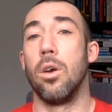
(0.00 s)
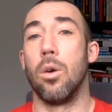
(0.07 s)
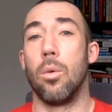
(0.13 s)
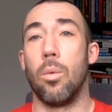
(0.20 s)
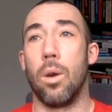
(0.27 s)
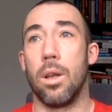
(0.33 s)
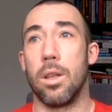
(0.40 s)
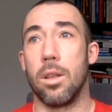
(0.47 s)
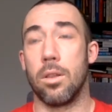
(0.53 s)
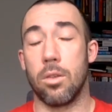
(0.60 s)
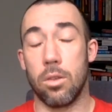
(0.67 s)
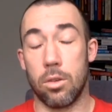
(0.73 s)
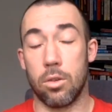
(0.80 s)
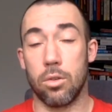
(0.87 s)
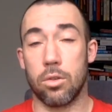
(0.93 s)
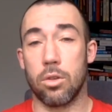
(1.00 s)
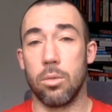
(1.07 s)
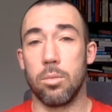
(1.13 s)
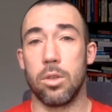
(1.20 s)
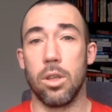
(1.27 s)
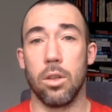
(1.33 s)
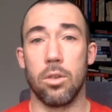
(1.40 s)
when it does come
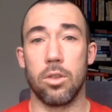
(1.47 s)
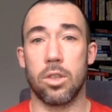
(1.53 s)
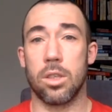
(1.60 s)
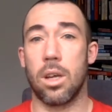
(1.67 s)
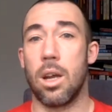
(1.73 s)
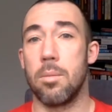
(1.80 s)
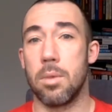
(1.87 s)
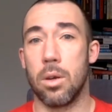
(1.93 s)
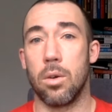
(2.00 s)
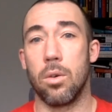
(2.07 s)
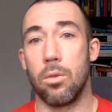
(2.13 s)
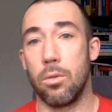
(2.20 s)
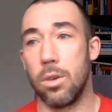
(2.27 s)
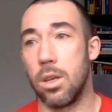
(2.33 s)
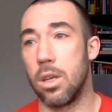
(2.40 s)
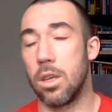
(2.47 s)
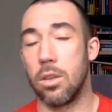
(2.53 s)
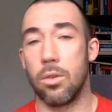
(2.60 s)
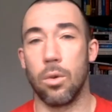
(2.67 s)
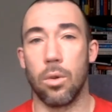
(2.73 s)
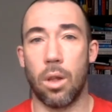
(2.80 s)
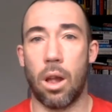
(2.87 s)
to your lunchtime, you're hungry, you
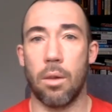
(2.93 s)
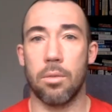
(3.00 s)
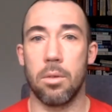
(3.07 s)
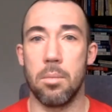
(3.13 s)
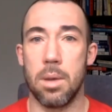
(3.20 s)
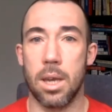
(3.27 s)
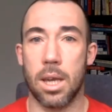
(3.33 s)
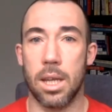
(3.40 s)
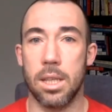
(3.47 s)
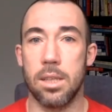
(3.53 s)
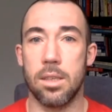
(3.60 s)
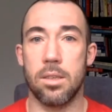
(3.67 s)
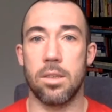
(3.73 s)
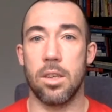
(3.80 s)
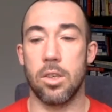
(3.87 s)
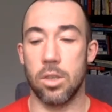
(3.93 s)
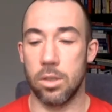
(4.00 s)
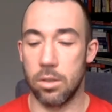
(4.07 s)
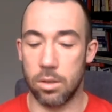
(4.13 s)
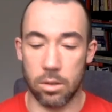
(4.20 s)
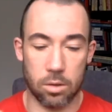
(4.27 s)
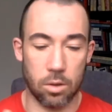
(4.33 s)
don't have to make any
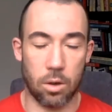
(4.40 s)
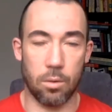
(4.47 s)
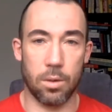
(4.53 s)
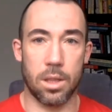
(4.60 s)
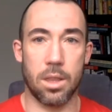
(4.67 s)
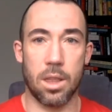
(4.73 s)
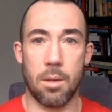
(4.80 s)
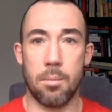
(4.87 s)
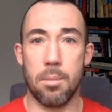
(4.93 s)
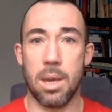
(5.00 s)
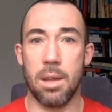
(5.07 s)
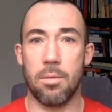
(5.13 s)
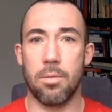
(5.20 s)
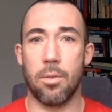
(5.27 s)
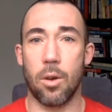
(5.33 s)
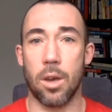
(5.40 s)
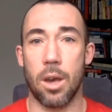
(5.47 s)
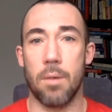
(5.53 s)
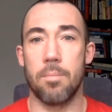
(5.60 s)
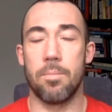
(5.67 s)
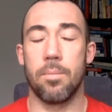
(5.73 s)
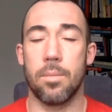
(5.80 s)
decisions. It's already made for you.
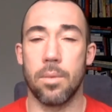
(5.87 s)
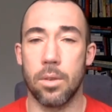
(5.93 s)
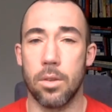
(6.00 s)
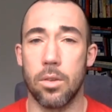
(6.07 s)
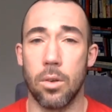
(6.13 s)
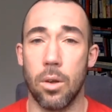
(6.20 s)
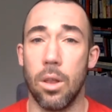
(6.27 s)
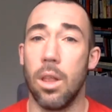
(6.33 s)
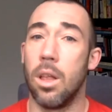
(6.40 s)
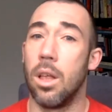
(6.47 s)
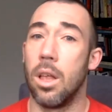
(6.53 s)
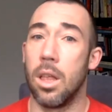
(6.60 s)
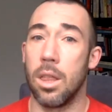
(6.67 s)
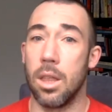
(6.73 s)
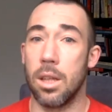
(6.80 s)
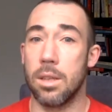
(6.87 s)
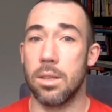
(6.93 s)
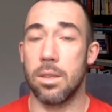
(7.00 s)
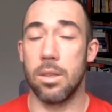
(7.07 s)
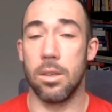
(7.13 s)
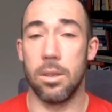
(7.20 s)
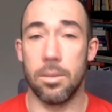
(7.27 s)
So that's
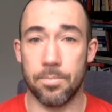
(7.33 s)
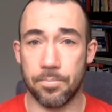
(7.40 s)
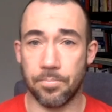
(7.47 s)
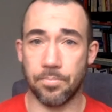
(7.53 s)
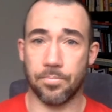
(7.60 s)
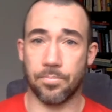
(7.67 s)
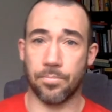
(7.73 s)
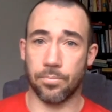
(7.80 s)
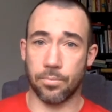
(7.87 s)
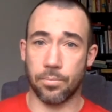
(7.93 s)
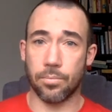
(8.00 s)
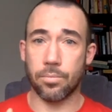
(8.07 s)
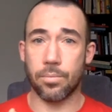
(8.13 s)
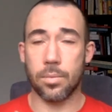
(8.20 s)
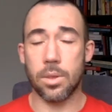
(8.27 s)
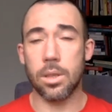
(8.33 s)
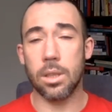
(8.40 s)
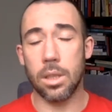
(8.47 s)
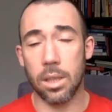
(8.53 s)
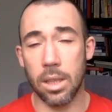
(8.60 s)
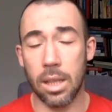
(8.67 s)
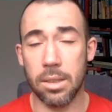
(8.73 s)
the
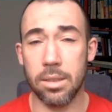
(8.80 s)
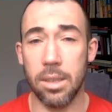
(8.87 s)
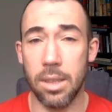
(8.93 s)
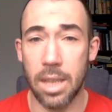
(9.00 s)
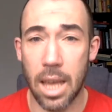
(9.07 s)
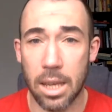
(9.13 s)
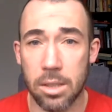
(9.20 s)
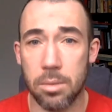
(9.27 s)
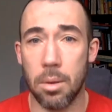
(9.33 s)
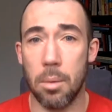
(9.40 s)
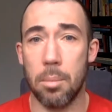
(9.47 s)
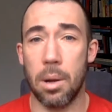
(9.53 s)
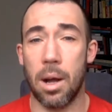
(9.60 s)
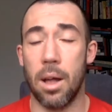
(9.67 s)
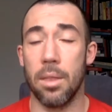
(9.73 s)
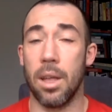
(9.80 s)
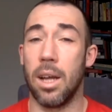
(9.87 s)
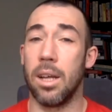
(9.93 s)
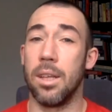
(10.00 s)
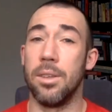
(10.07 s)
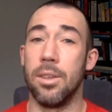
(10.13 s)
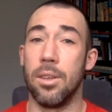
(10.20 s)
that's the next part of
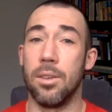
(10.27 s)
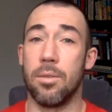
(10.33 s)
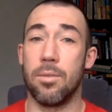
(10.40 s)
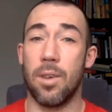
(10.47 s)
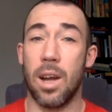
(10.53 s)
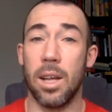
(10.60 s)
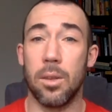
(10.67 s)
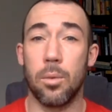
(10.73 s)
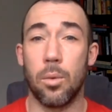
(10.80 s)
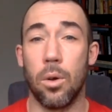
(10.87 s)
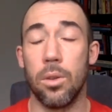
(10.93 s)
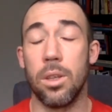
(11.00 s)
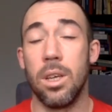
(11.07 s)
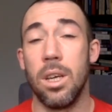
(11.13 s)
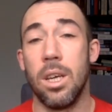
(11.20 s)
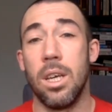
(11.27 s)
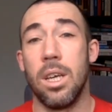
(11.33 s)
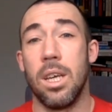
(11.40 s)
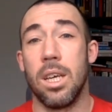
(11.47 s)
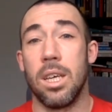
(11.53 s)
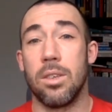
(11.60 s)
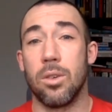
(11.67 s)
that, and the final one
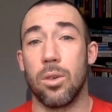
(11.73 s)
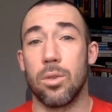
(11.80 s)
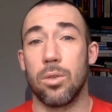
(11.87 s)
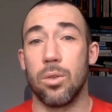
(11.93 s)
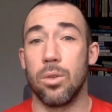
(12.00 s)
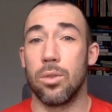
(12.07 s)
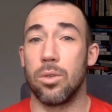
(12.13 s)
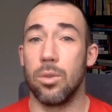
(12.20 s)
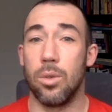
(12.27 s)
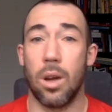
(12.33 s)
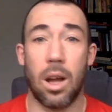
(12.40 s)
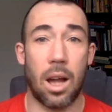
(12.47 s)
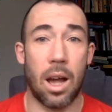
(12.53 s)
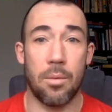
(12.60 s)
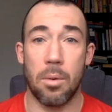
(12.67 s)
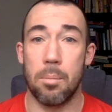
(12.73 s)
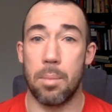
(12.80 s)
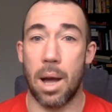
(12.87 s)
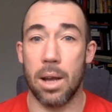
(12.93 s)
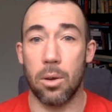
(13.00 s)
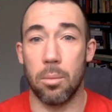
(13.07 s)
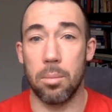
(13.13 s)
is also to have a
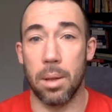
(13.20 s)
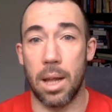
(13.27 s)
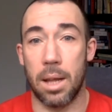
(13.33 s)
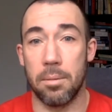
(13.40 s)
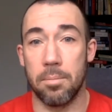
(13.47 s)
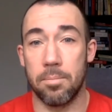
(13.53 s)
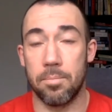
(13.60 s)
backup plan.